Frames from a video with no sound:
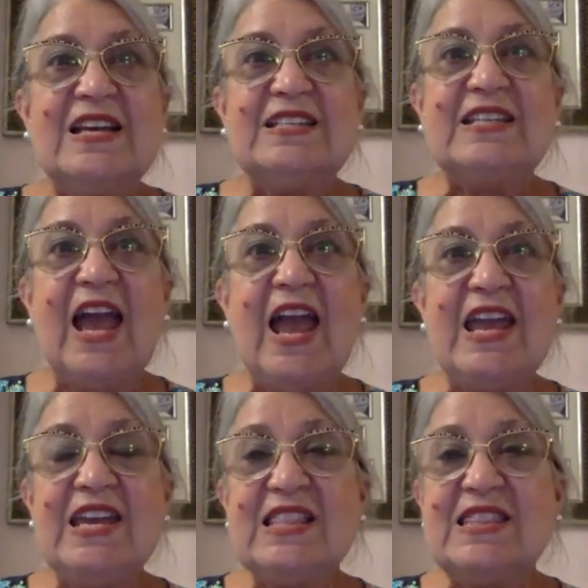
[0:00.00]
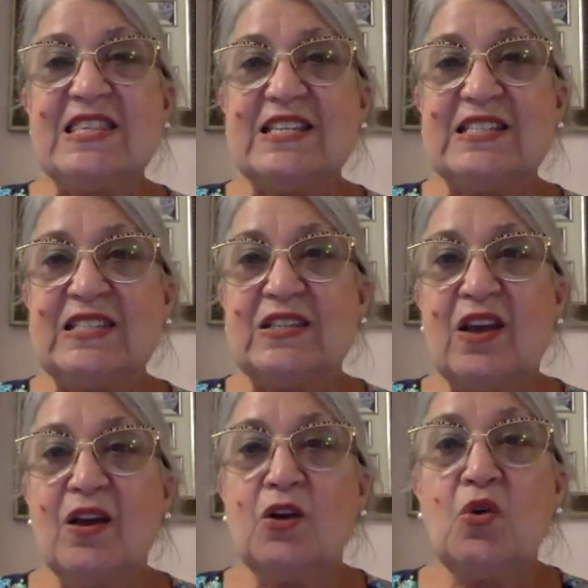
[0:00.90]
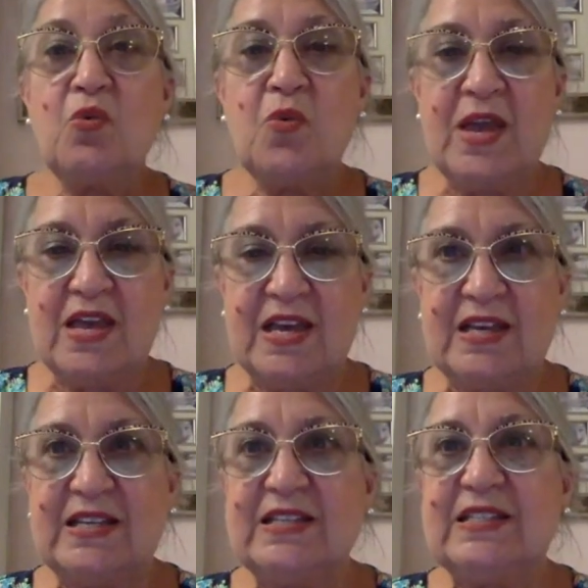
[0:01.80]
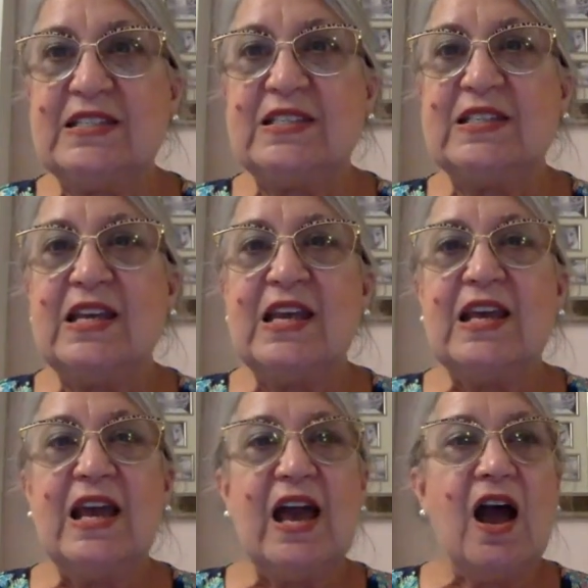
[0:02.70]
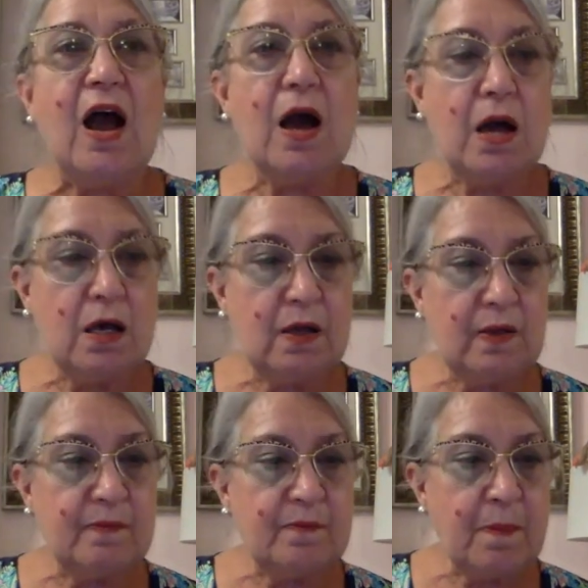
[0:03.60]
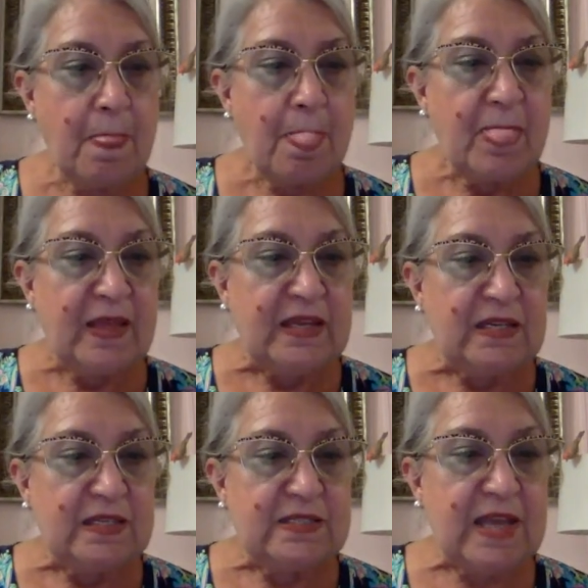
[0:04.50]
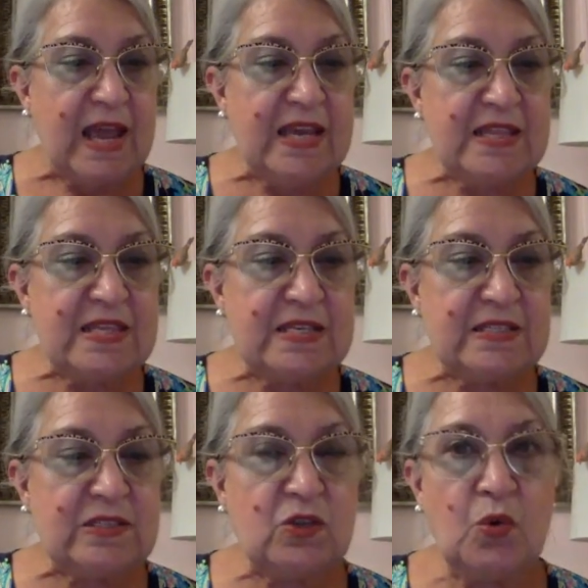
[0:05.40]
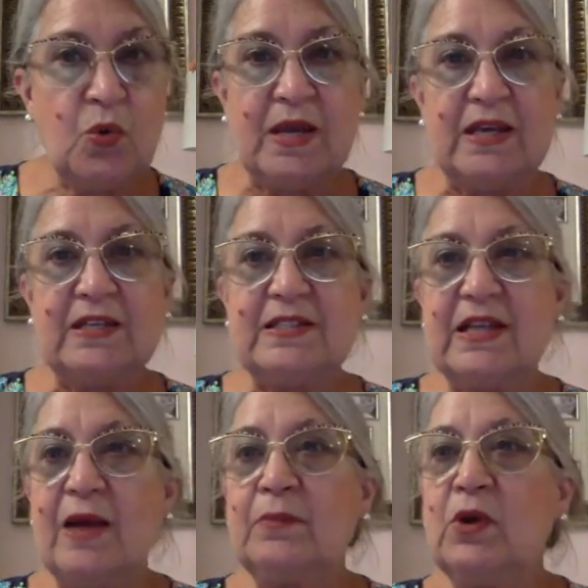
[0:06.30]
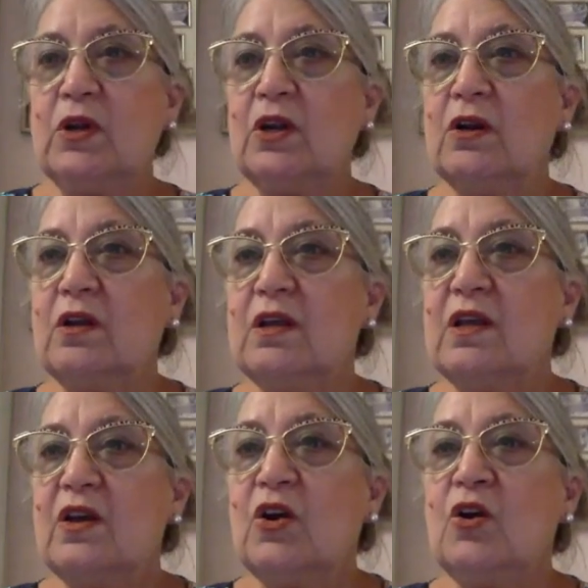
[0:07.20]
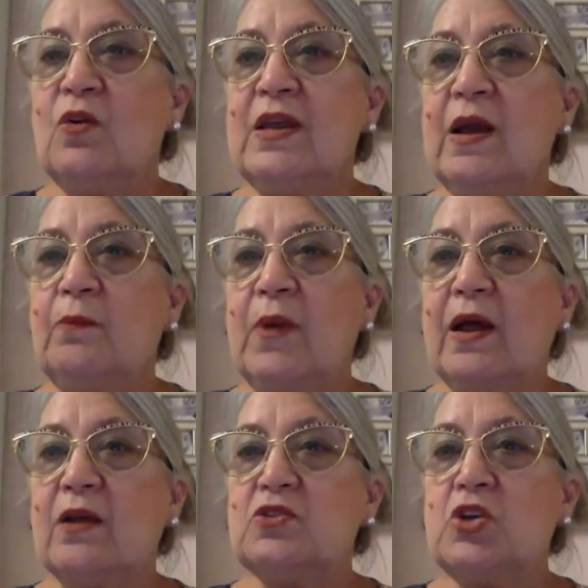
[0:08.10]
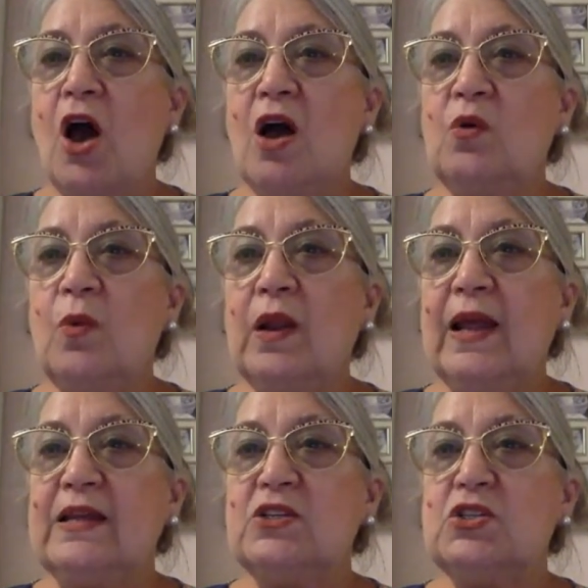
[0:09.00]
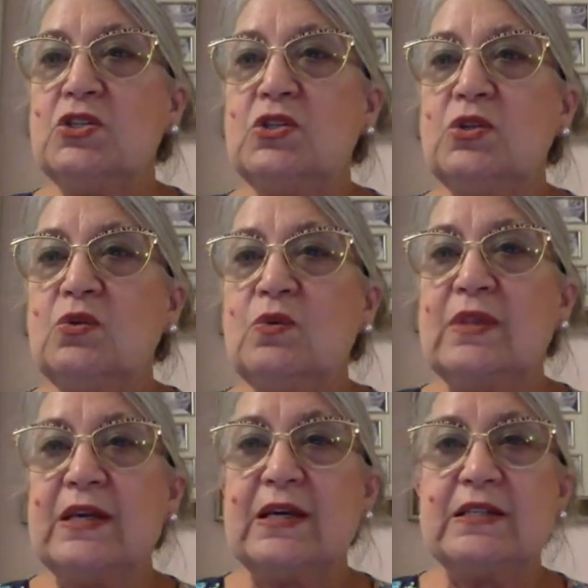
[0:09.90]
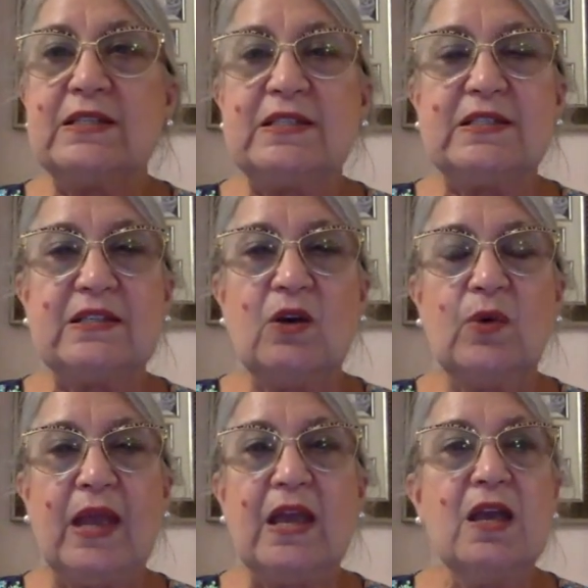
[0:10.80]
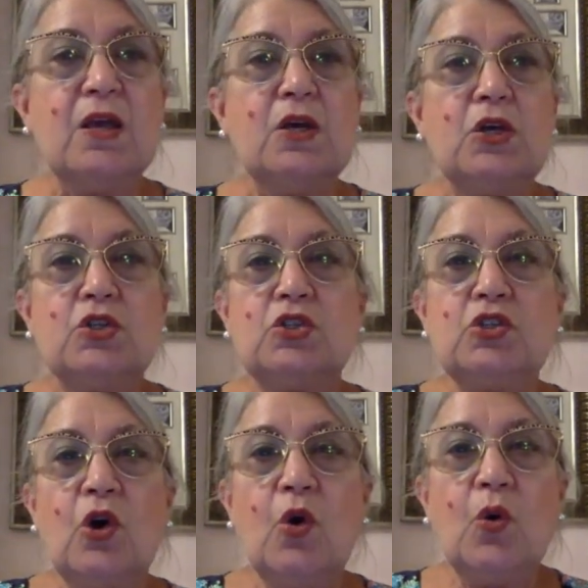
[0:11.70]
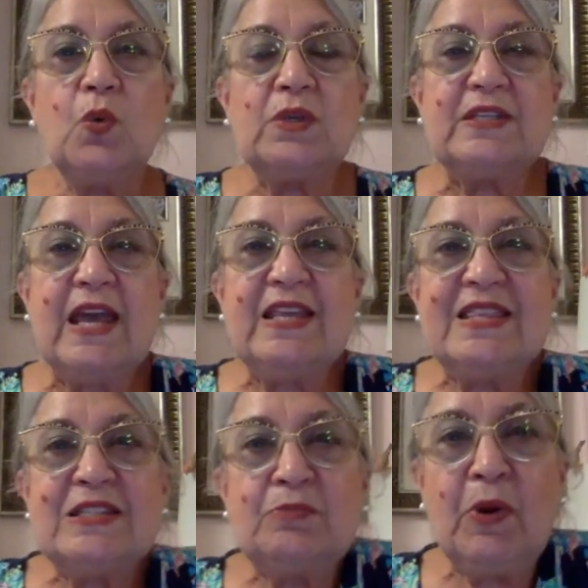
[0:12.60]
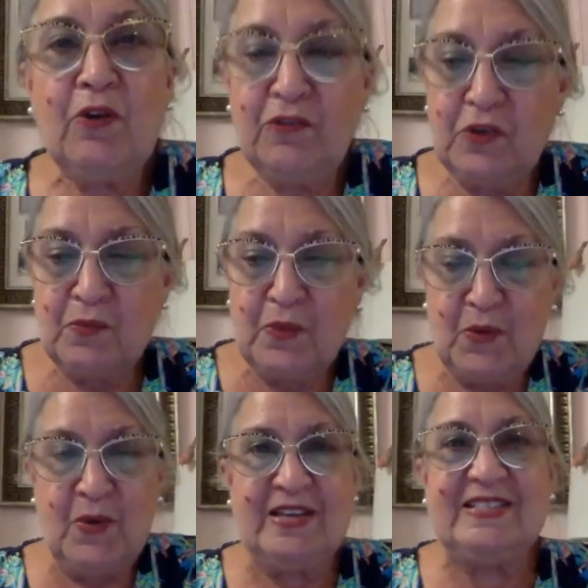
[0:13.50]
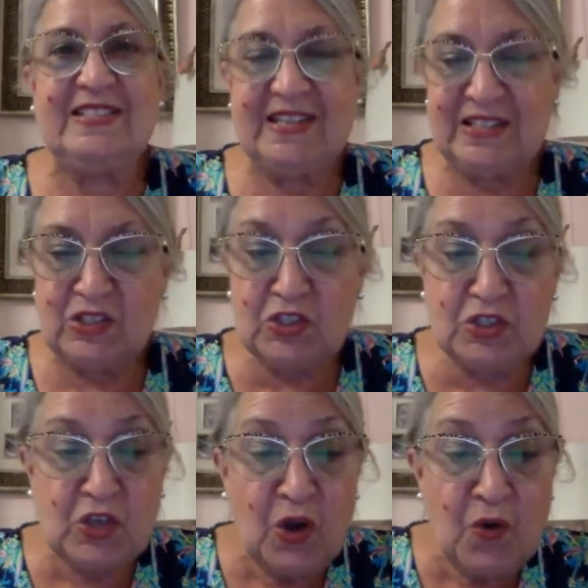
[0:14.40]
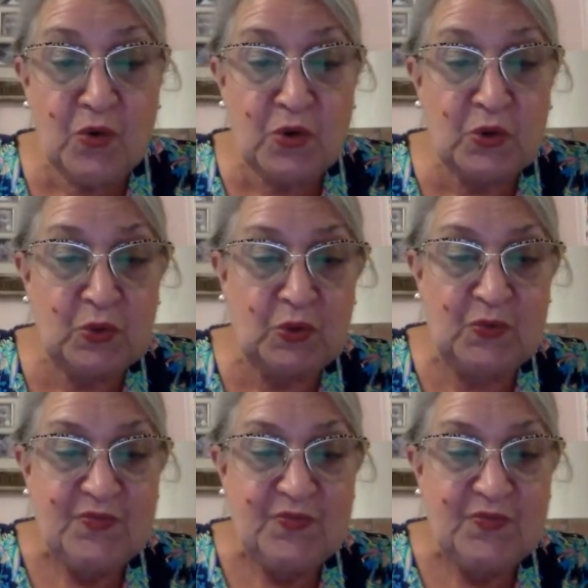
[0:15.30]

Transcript: Take this quiz. Um, Take this quiz. I'm going to hurry up and I'll talk while I do this. Okay. So take this perfume quiz. It's so cool.